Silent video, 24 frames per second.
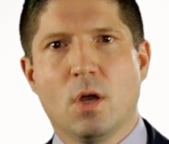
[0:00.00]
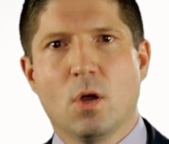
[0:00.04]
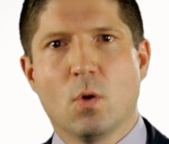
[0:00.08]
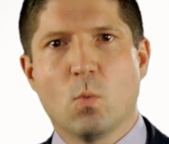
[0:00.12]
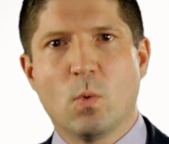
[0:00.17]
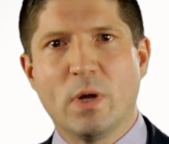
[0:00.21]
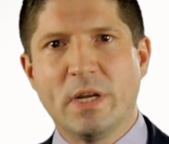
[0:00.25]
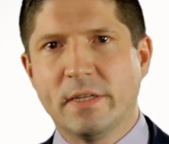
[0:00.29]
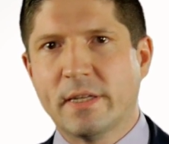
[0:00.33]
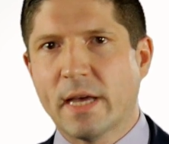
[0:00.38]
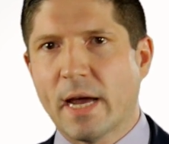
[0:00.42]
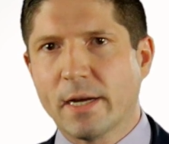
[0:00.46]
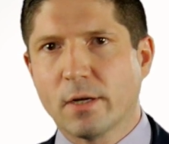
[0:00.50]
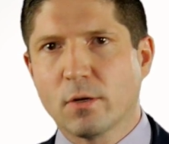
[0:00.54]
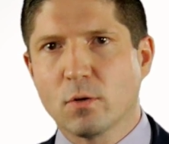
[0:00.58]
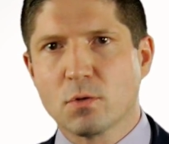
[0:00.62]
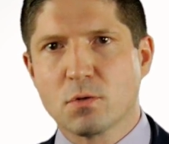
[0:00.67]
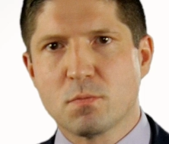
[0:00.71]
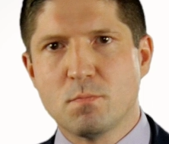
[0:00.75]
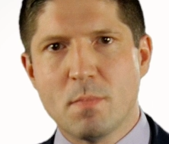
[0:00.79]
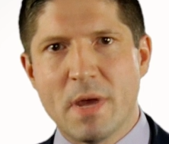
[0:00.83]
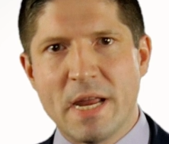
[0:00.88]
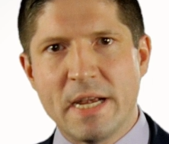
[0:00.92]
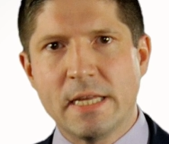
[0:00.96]
We
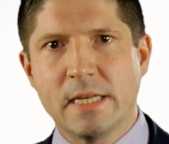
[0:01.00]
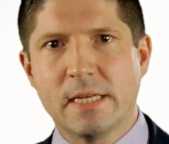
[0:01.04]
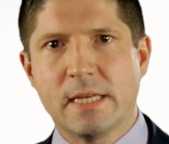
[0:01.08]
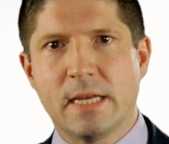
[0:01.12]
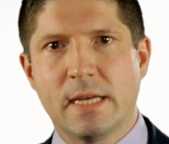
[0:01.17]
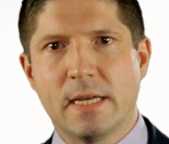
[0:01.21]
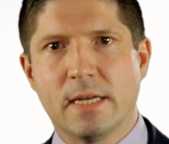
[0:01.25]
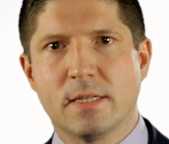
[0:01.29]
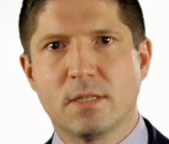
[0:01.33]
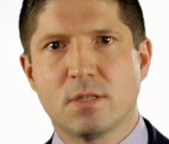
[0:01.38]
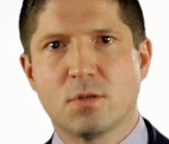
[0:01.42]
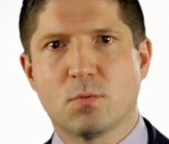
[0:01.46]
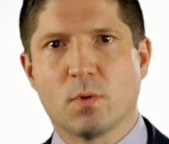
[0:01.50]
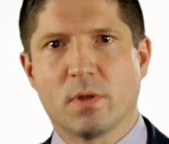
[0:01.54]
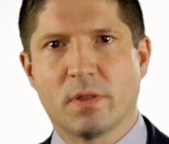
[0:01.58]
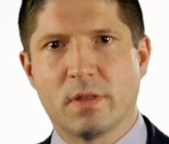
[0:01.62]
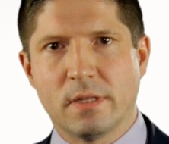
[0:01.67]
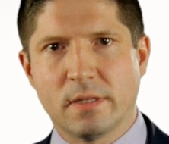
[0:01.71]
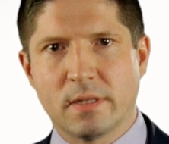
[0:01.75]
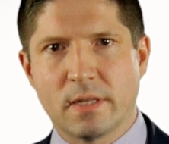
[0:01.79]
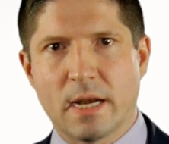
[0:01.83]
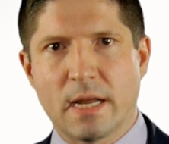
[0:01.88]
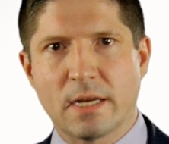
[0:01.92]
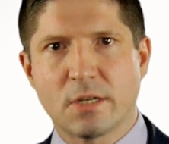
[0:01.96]
diagnose many kids with
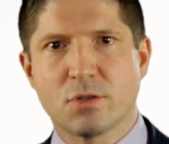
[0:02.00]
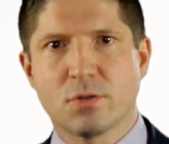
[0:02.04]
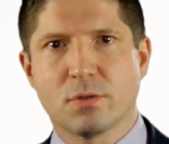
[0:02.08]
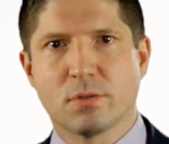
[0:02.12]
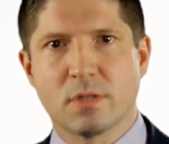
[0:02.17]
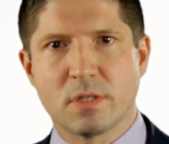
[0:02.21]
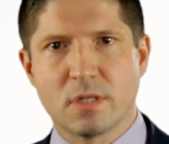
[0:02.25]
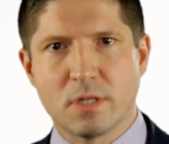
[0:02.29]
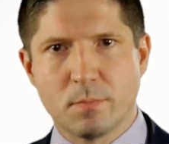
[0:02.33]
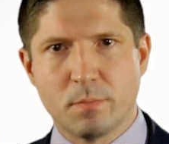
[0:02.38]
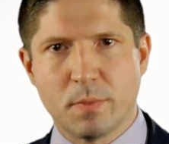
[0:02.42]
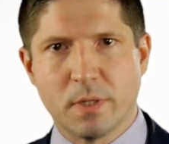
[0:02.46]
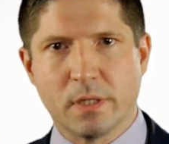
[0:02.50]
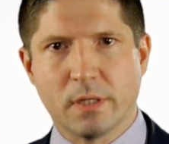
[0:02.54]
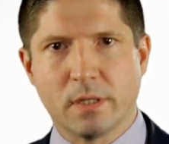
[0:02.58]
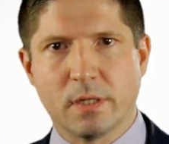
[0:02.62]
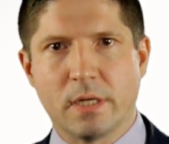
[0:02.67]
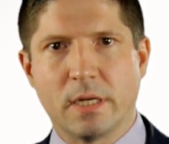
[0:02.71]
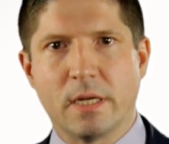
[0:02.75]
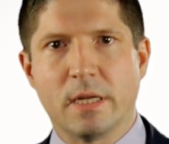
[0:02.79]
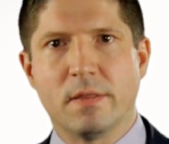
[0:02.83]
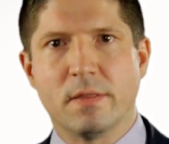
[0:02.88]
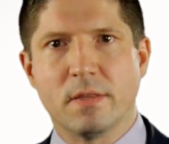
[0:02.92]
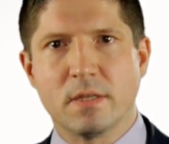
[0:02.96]
intellectual
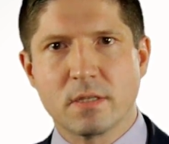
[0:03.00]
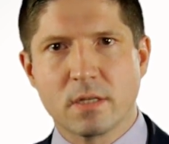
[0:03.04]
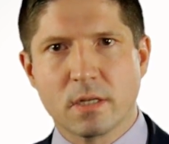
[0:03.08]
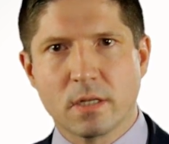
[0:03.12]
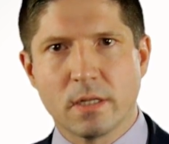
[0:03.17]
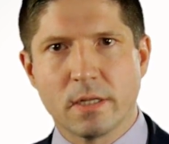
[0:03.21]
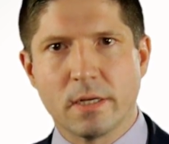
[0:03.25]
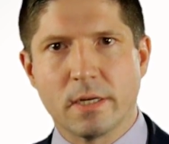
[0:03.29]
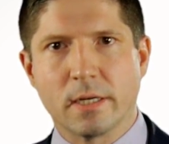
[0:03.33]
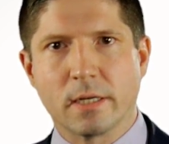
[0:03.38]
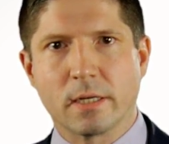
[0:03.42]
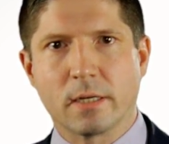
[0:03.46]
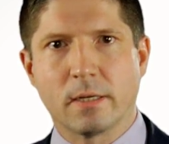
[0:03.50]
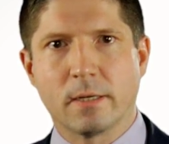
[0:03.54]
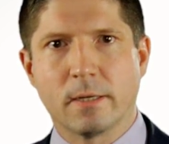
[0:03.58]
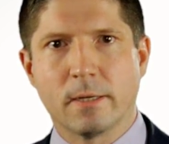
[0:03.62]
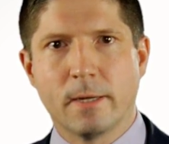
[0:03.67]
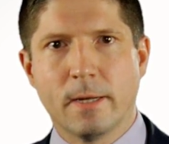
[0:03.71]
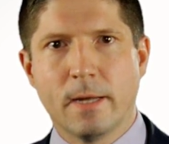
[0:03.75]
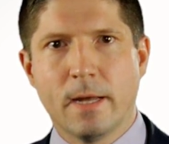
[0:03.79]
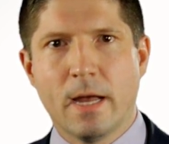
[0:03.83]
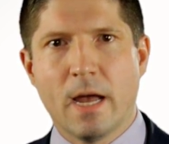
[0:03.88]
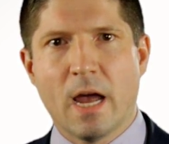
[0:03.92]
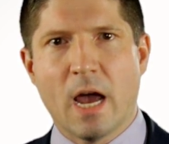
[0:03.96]
disability in this clinic.
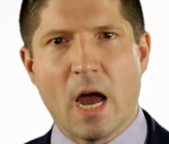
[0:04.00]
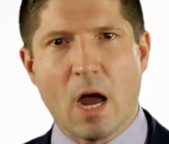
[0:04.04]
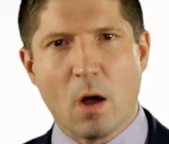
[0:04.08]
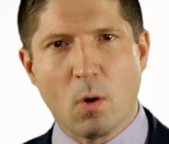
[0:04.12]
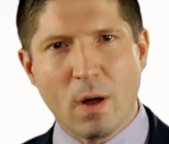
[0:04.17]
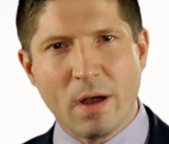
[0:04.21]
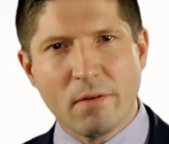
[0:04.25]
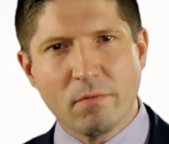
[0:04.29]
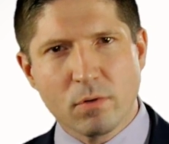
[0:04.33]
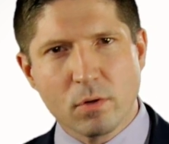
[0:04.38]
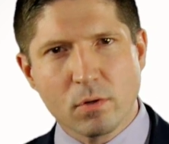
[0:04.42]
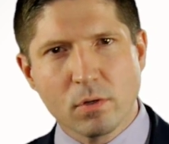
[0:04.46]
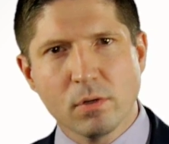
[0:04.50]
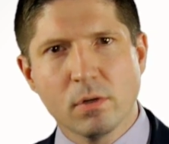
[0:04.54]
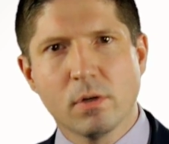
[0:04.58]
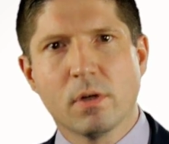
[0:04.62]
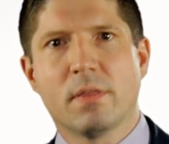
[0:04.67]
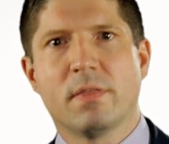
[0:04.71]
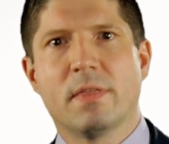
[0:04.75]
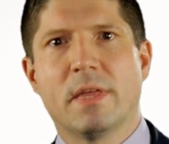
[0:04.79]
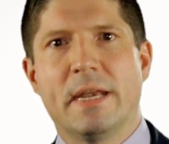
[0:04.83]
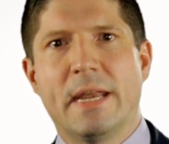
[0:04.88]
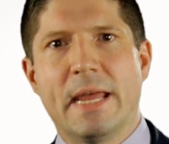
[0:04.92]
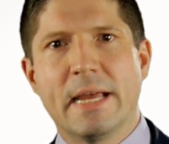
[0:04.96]
However,
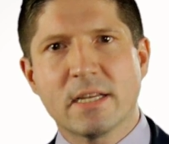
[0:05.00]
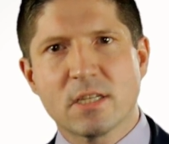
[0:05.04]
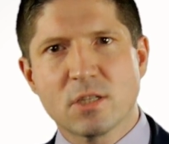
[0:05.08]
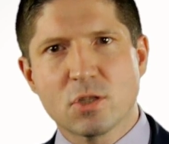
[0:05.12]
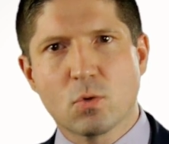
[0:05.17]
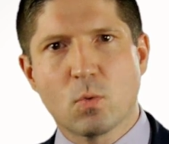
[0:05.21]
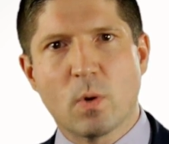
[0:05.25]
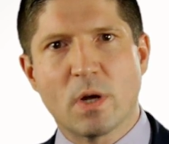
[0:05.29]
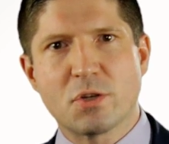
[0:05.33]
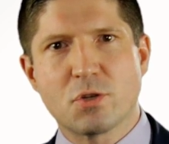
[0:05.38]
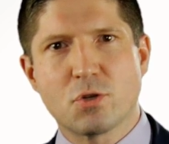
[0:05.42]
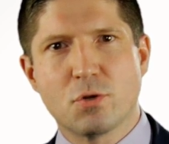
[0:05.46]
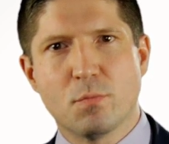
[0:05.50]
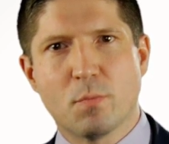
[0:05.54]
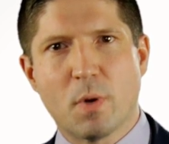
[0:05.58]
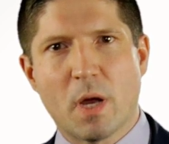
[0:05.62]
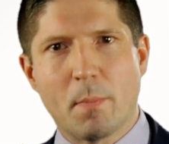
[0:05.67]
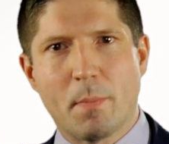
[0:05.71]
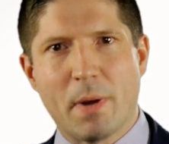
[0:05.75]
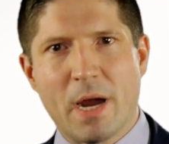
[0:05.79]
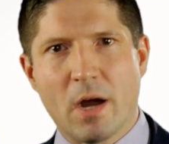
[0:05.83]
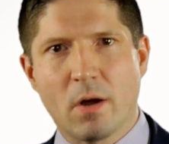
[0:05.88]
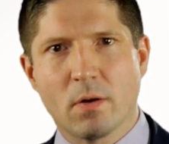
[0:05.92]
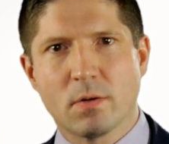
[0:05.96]
the next question by
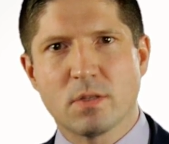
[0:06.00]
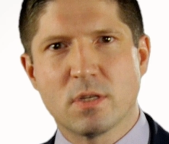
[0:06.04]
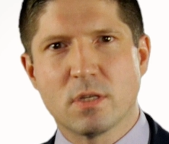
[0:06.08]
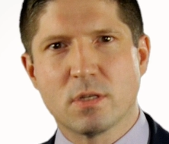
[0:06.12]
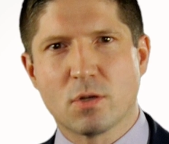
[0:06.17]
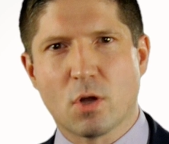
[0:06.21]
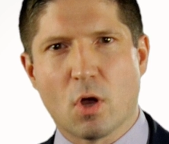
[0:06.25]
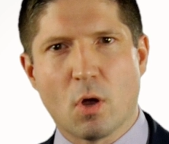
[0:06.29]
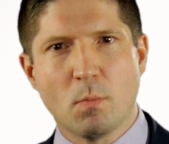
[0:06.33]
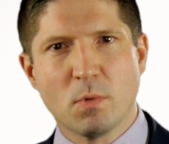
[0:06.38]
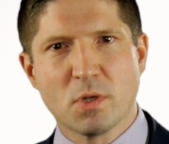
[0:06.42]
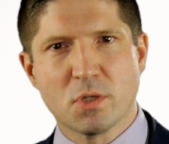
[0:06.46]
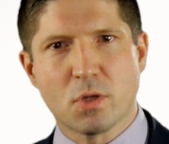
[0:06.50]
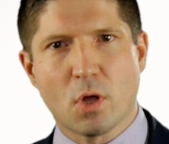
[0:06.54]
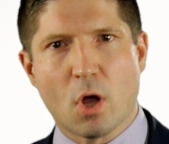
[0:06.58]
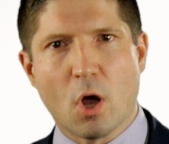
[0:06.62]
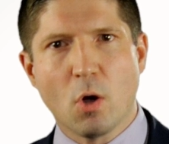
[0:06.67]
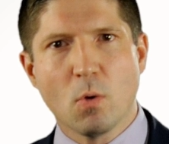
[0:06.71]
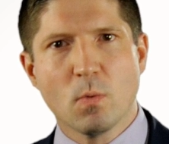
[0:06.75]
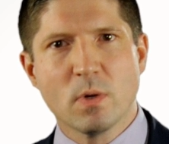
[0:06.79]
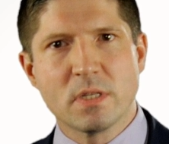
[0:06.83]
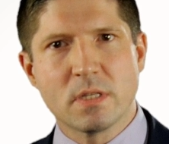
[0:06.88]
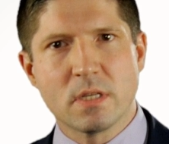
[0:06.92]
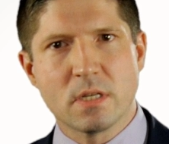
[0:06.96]
parents is almost
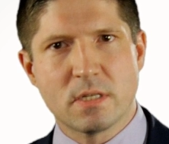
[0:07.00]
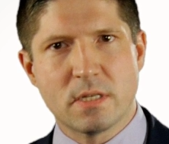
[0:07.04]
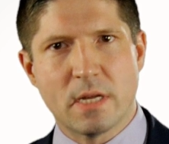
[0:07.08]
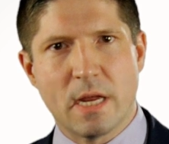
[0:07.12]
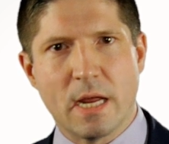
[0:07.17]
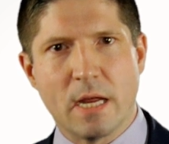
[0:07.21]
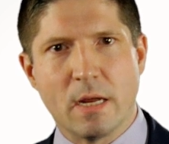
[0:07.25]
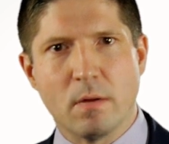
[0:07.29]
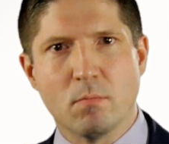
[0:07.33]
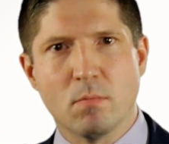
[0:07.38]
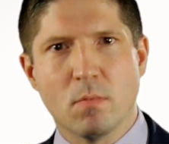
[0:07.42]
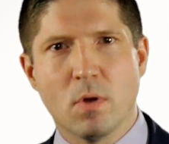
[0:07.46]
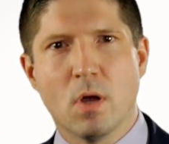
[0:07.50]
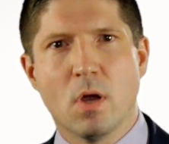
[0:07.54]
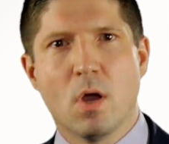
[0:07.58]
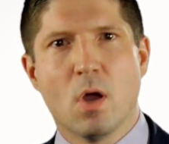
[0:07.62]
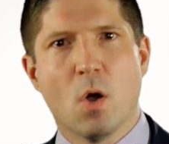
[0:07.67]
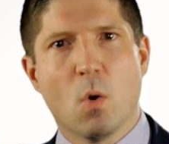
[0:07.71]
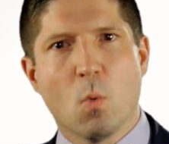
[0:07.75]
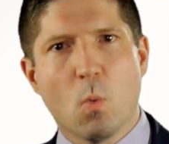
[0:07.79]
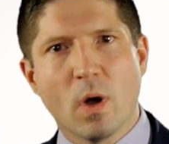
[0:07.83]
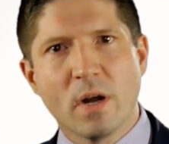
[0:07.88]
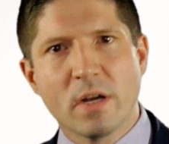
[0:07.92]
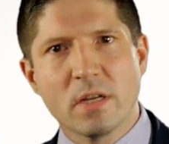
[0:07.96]
always the same:
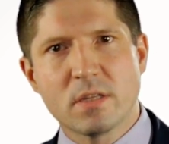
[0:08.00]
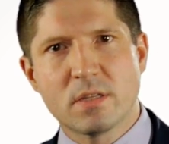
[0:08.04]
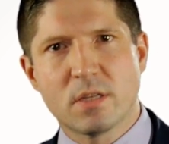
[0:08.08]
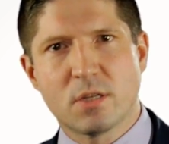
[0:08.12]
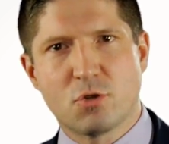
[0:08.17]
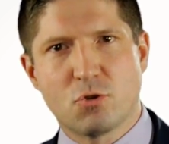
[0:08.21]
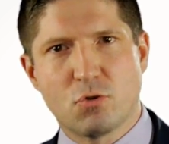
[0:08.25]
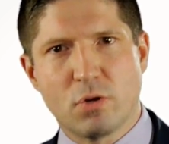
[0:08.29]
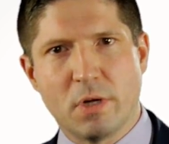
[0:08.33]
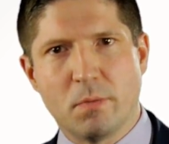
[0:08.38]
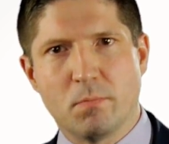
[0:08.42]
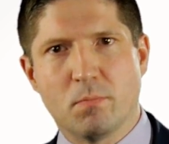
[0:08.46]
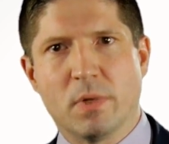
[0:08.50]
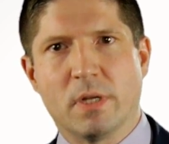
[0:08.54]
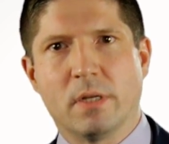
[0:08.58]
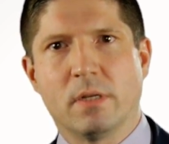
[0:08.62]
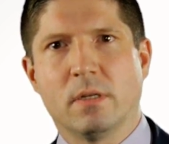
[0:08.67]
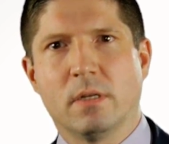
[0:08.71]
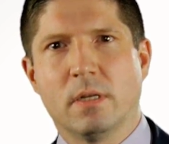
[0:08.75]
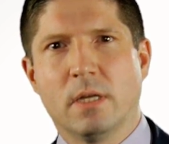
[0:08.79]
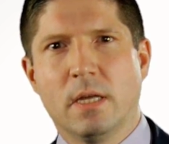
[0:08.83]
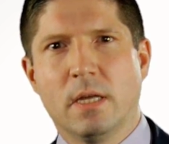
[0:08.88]
what is the treatment?